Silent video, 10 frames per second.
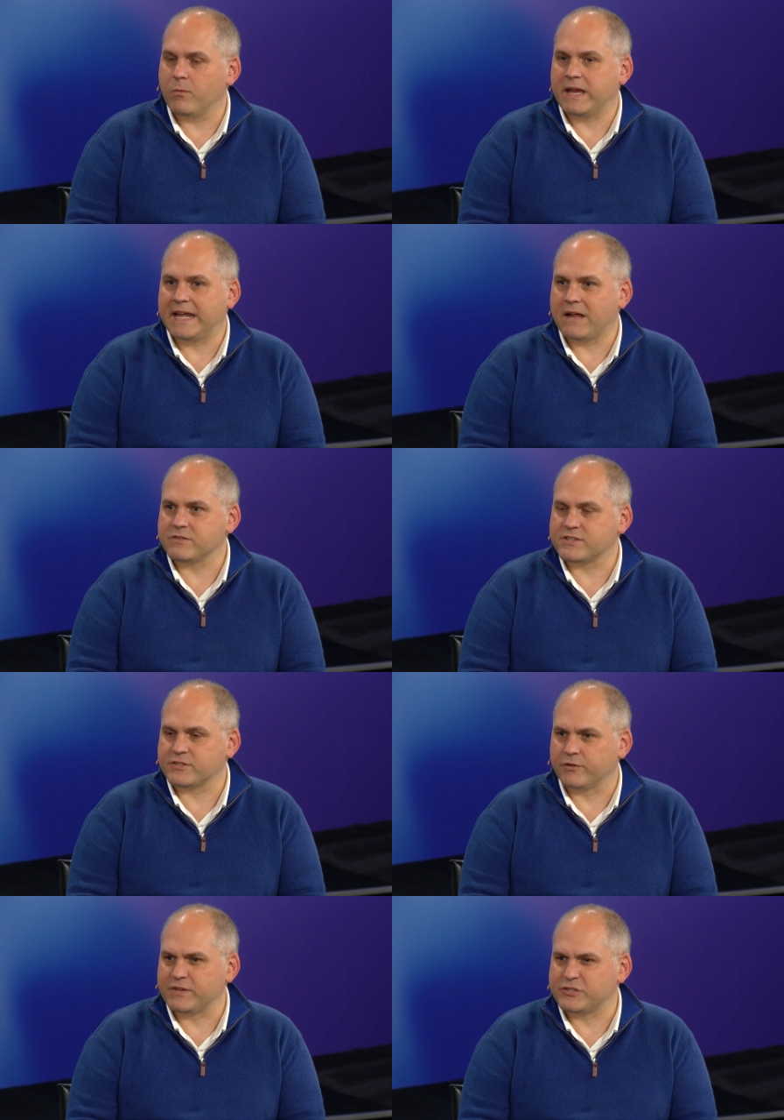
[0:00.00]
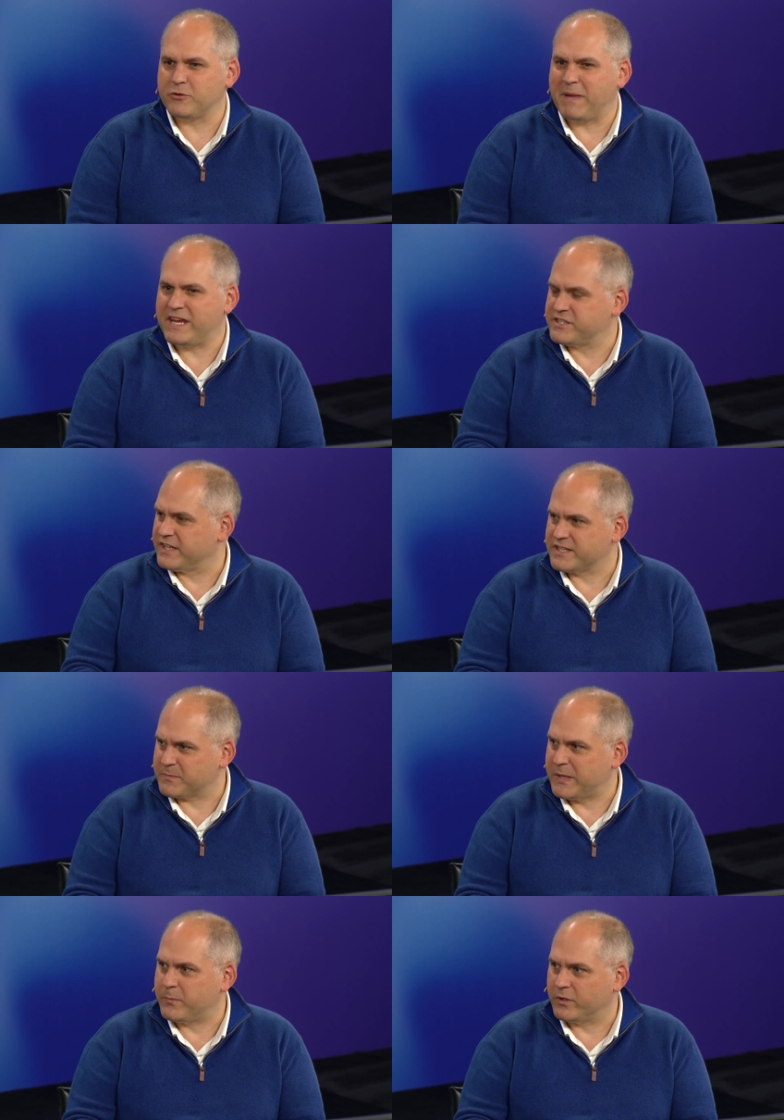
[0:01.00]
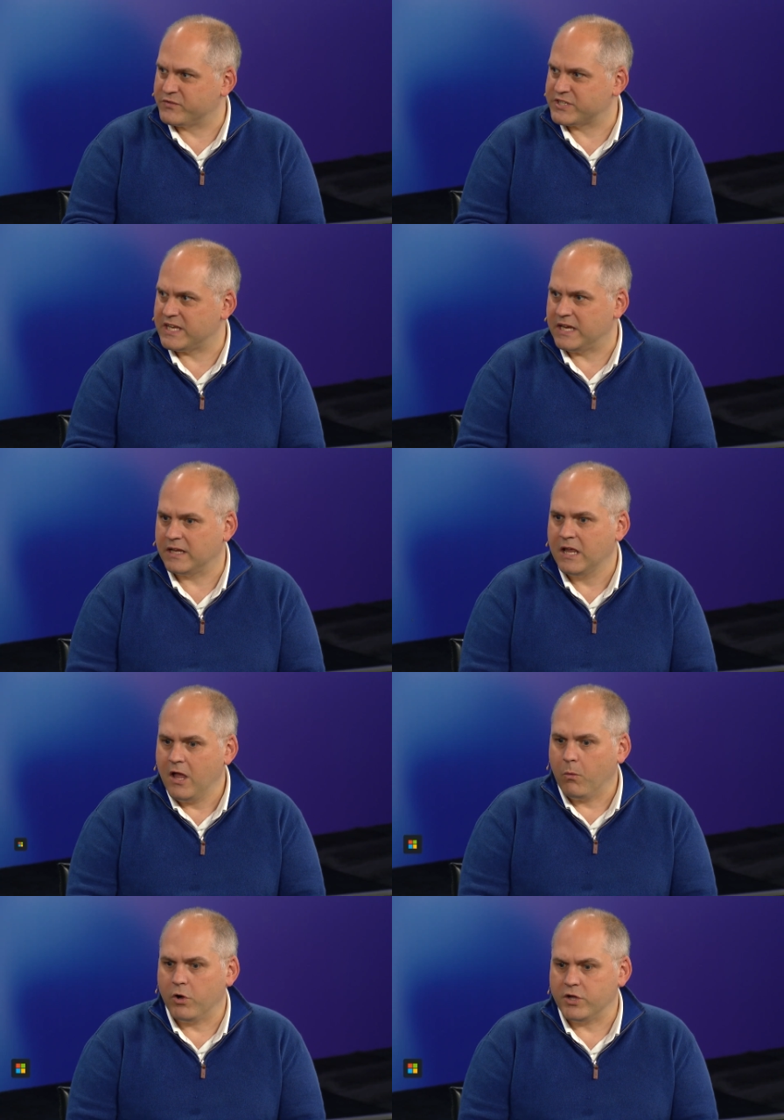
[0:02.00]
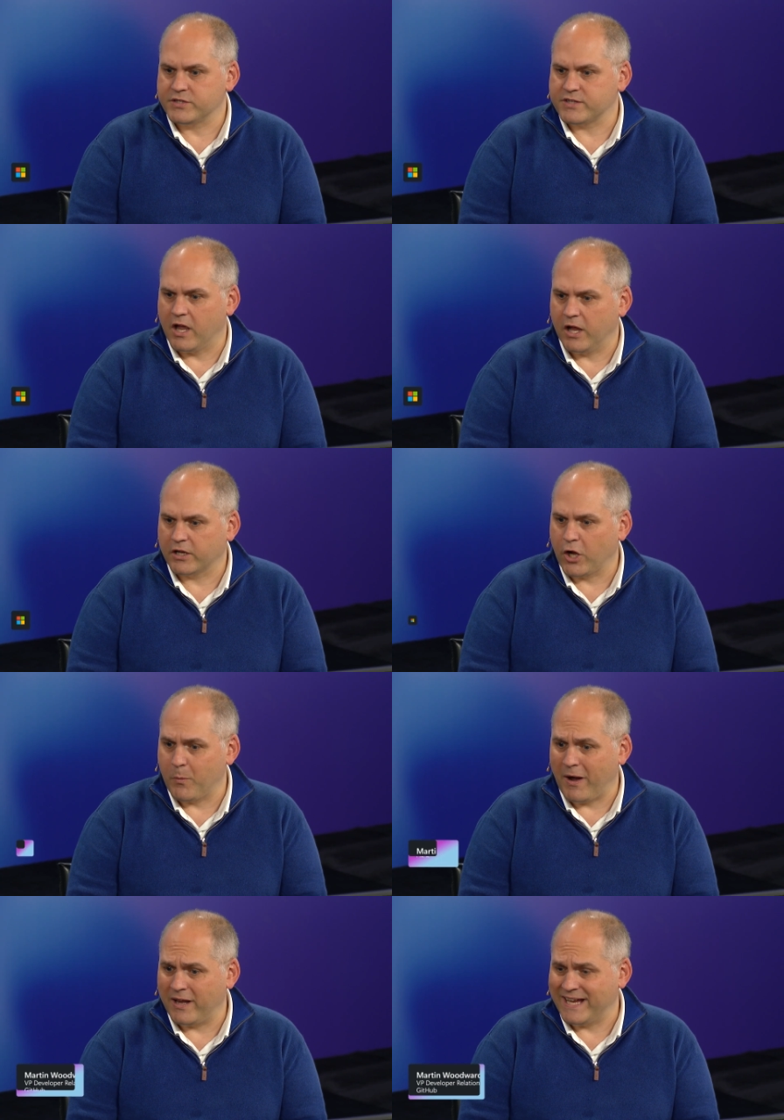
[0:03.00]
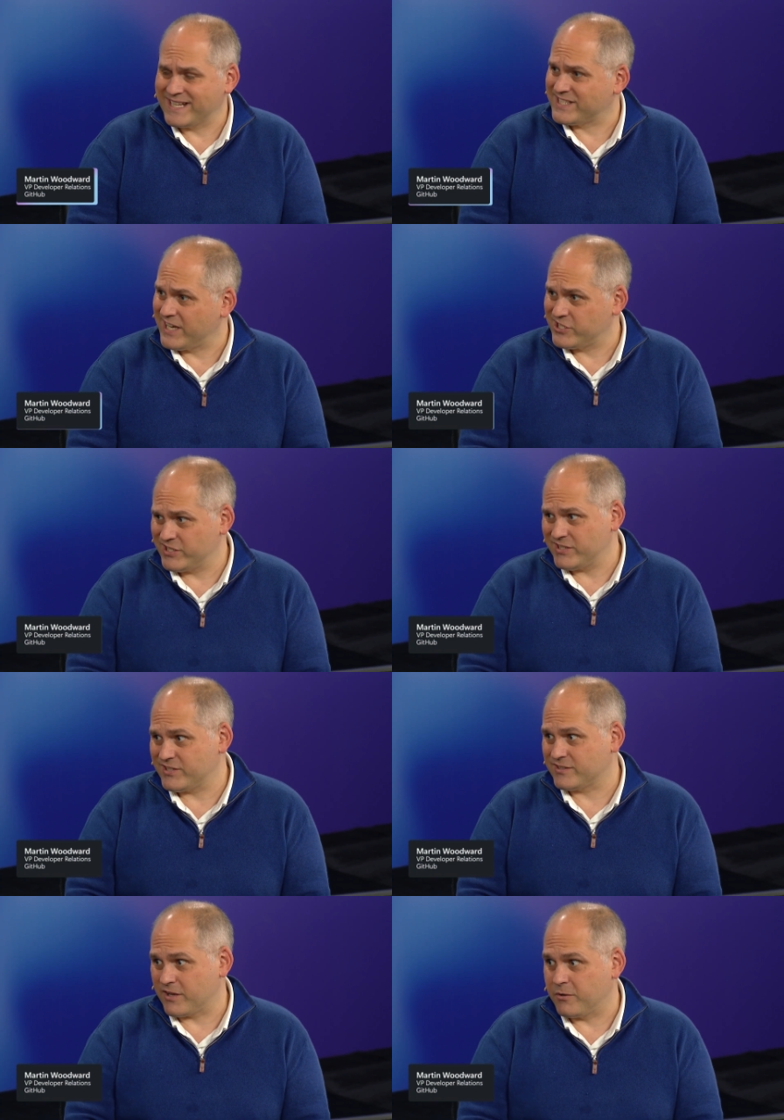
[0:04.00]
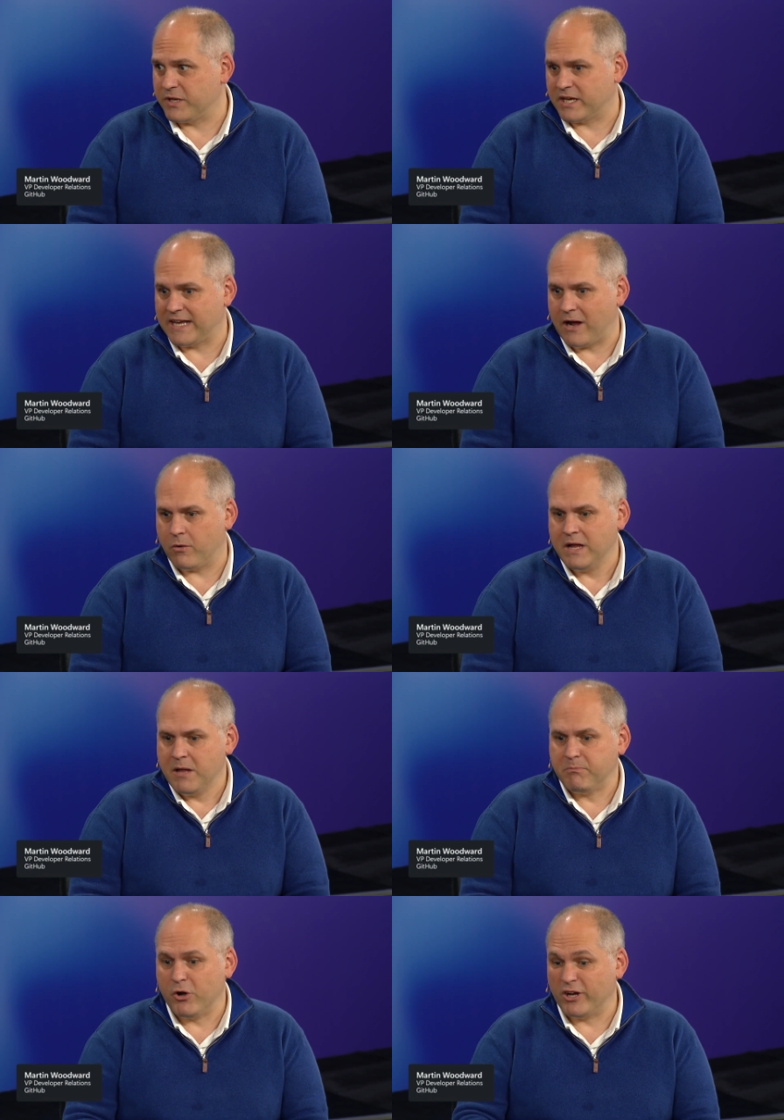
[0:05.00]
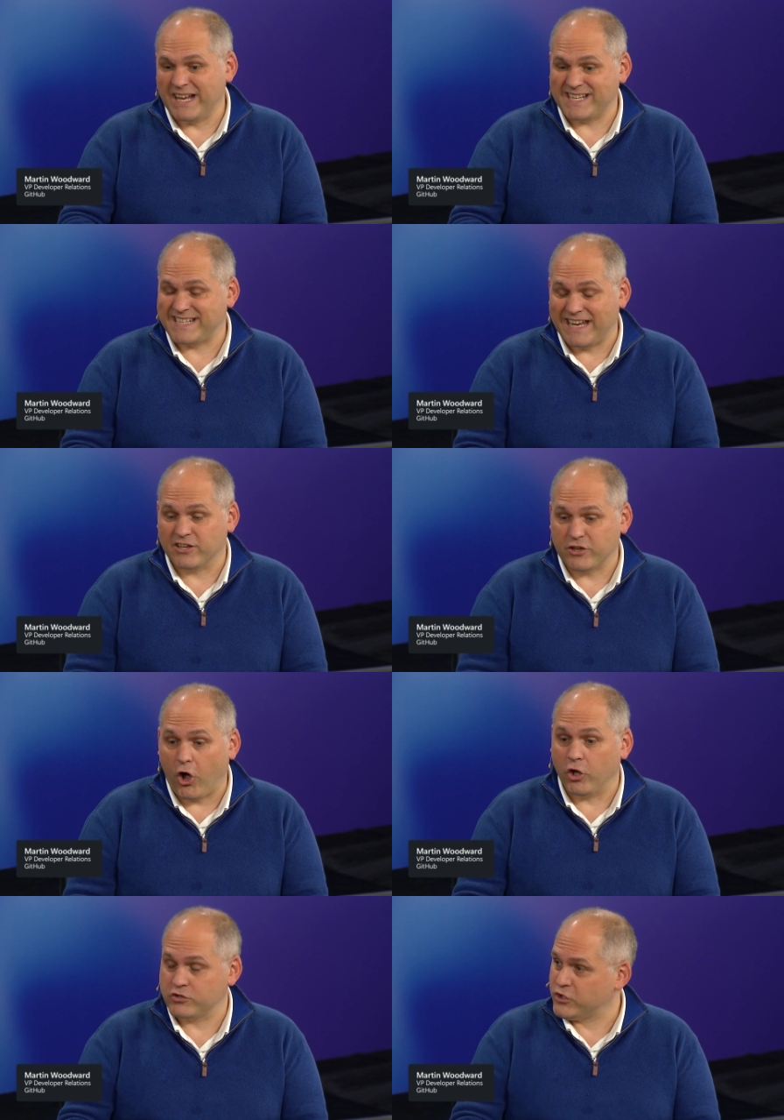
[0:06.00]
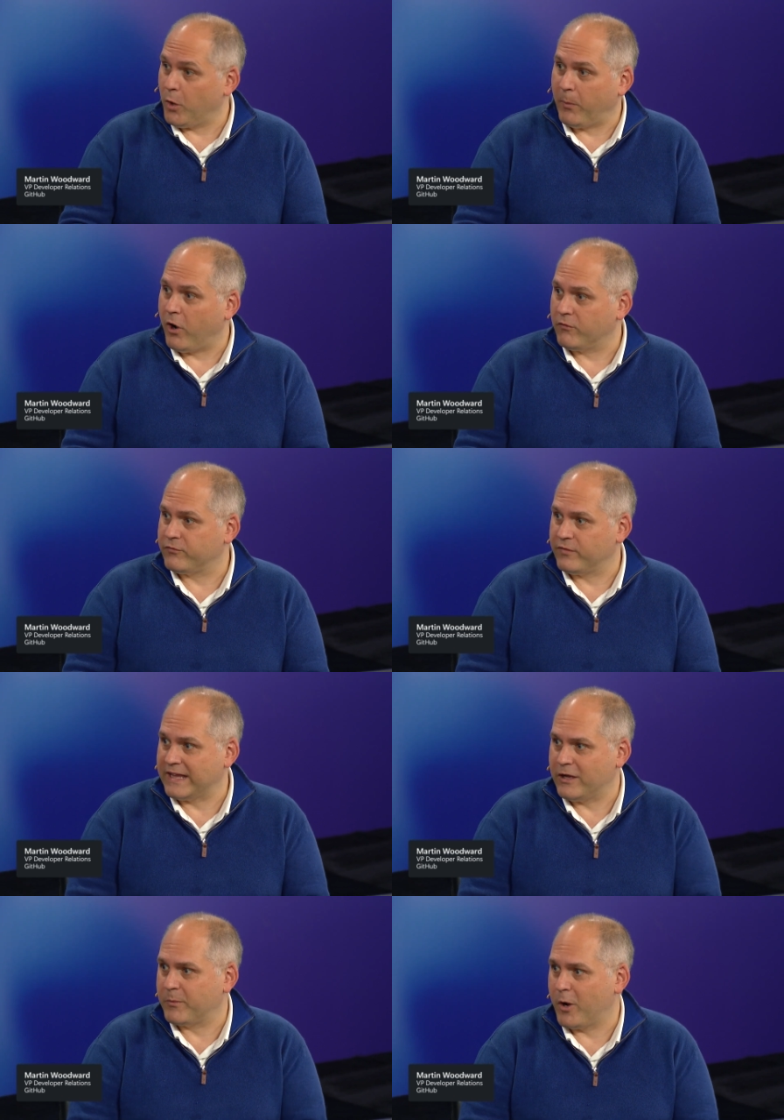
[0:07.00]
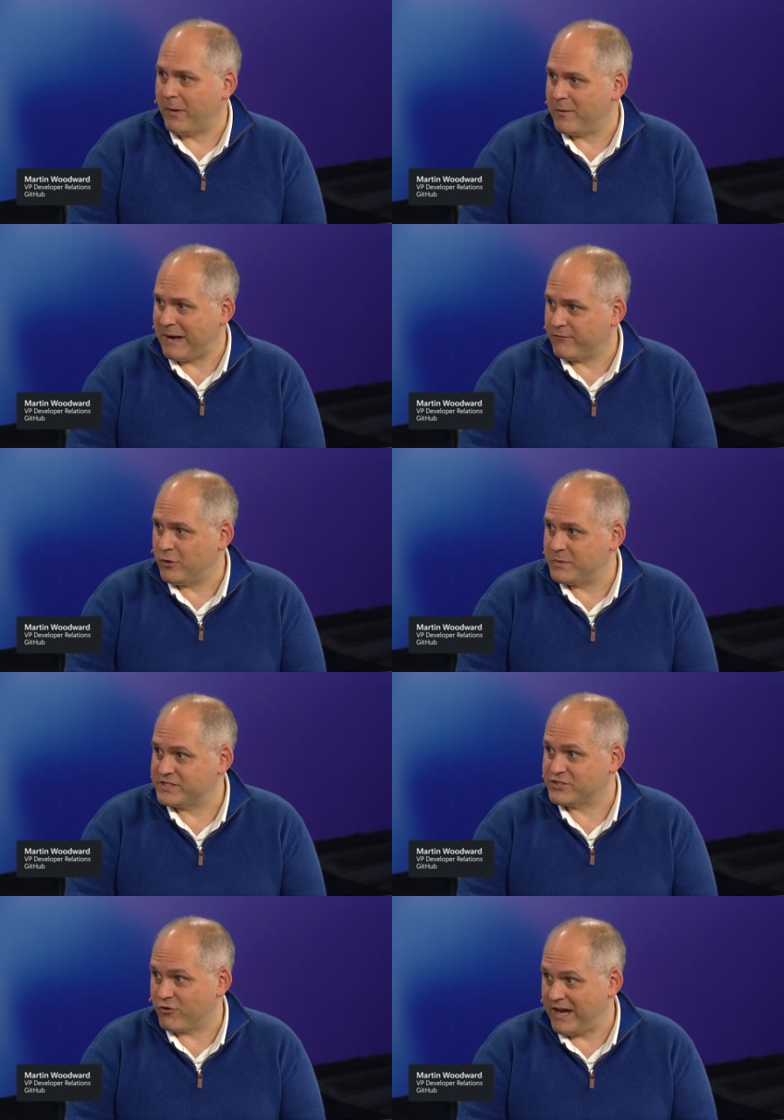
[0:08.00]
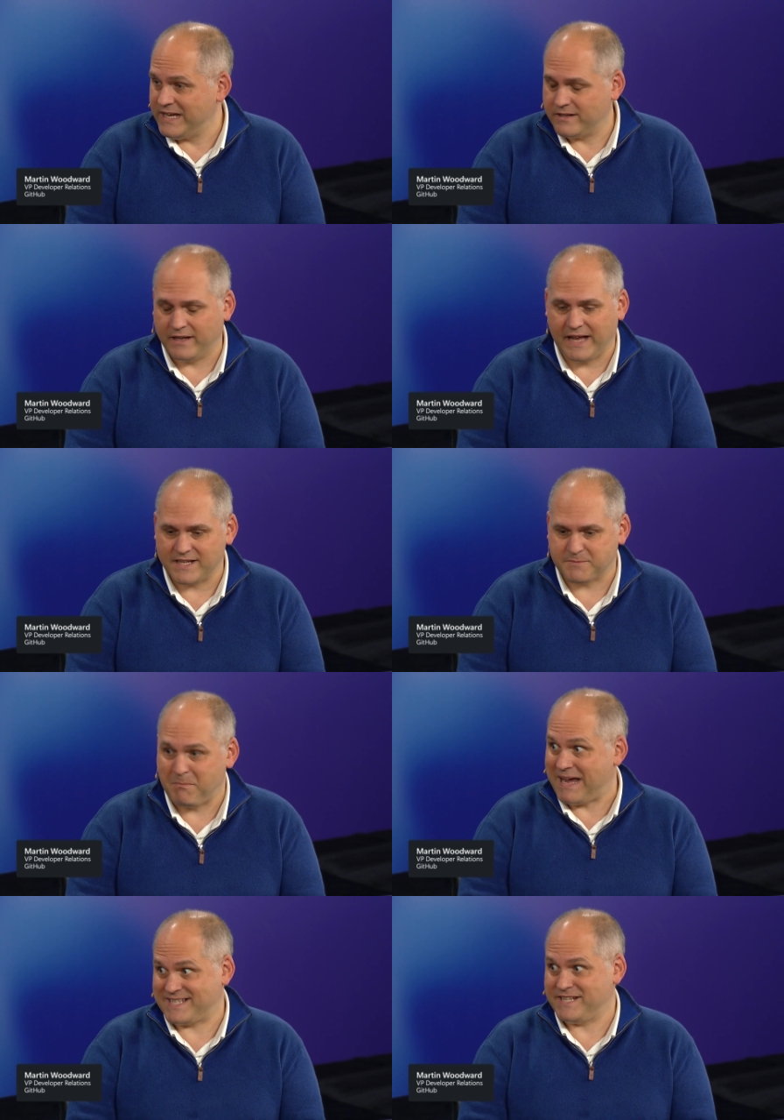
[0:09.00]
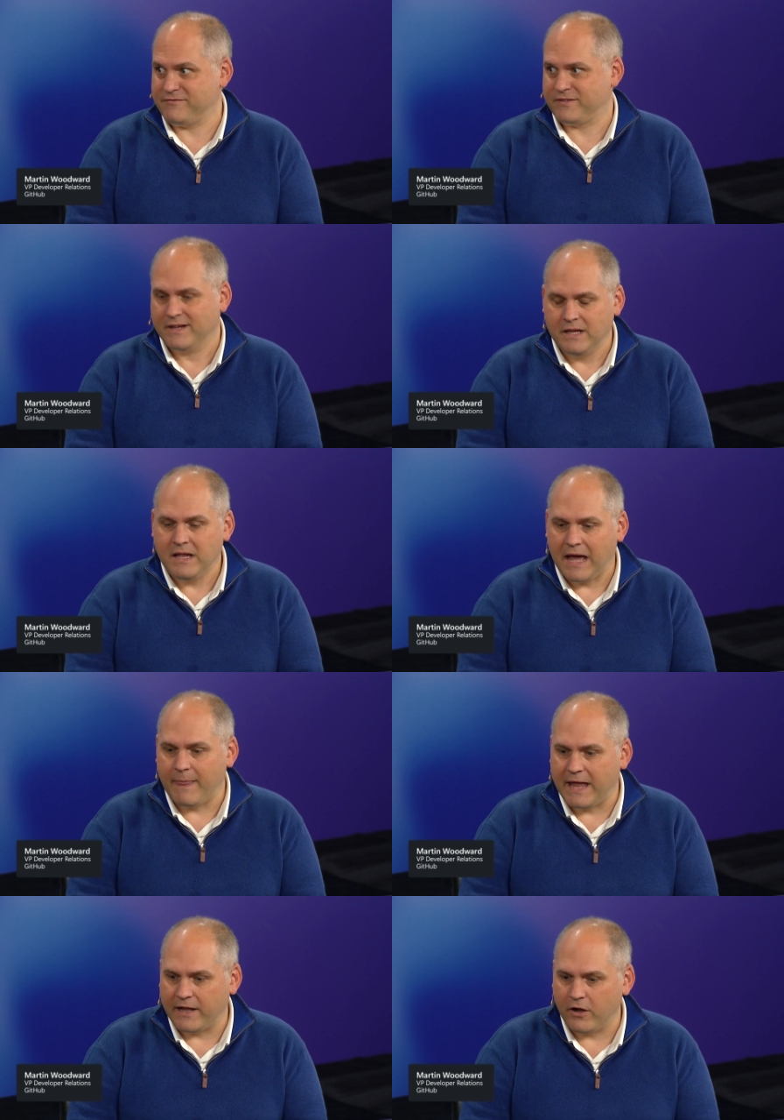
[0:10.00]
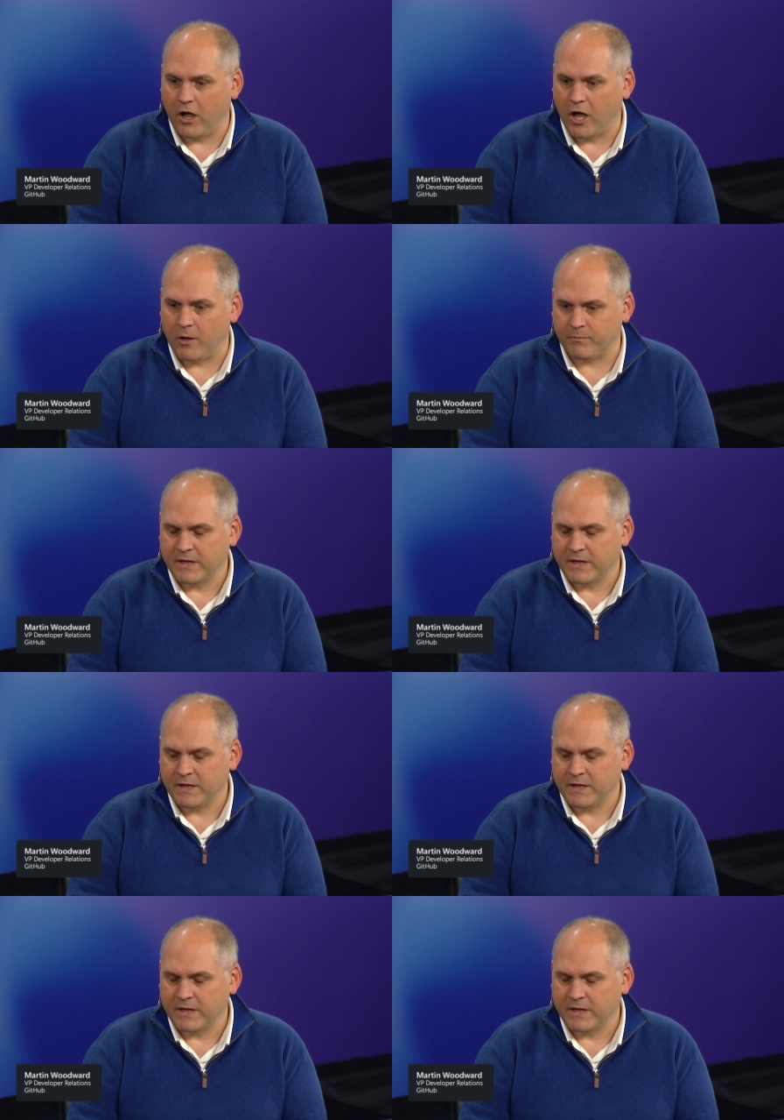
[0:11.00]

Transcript: we announced sort of the two major things that people have seen was uh, Copilot extensions. Yeah. So you can now build and extend on top of the GitHub Copilot platform, which is great, which and that's great. massive. Yep. And then um,